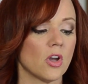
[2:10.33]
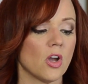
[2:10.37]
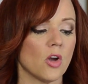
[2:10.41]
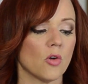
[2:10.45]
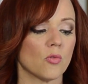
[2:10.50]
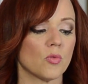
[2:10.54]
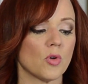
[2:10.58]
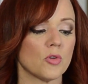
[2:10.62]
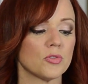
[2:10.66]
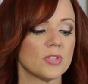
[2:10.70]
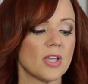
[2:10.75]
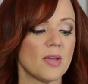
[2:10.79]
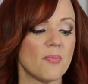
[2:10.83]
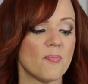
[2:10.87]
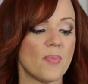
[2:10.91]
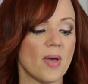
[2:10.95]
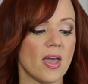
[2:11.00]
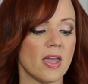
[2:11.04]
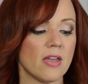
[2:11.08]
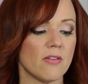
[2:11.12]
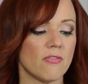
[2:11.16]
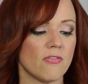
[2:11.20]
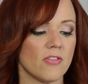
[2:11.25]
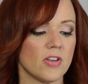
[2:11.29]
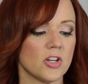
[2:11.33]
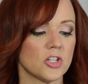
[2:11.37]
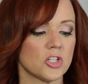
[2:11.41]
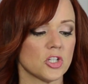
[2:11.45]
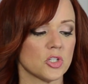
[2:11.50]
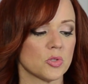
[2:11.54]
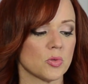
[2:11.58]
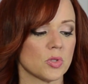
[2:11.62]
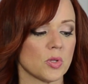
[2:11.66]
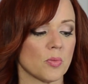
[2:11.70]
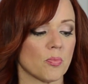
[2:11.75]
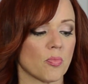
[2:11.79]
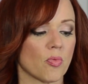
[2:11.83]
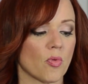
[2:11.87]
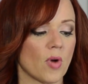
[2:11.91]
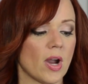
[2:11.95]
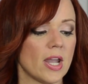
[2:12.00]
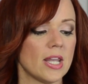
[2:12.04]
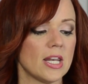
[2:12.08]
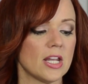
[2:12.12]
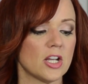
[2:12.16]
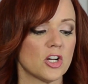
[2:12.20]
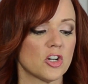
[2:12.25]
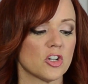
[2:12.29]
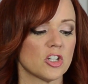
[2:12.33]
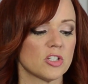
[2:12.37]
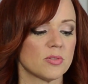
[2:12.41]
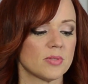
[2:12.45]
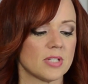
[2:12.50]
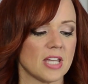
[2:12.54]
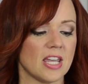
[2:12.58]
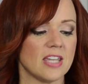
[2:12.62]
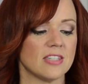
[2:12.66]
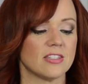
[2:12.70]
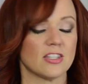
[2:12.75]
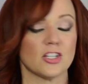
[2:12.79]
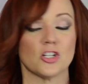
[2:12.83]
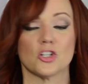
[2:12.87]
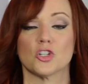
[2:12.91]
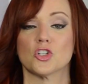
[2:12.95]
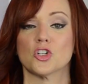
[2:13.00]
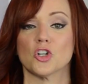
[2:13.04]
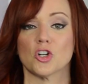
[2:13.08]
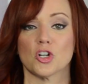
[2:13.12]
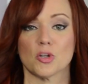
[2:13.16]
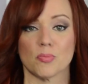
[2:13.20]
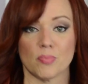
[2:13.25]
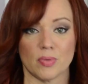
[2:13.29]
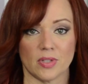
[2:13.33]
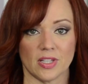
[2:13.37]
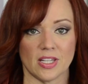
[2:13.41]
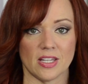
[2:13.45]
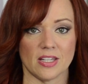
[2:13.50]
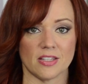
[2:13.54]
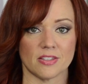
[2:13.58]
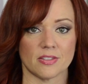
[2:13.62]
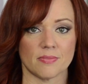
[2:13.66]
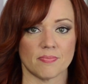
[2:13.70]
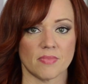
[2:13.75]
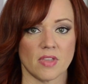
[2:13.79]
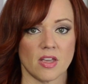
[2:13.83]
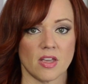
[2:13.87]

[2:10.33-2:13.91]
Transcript: Rosé Bae finishes with a bright and crisp taste that is sure to please.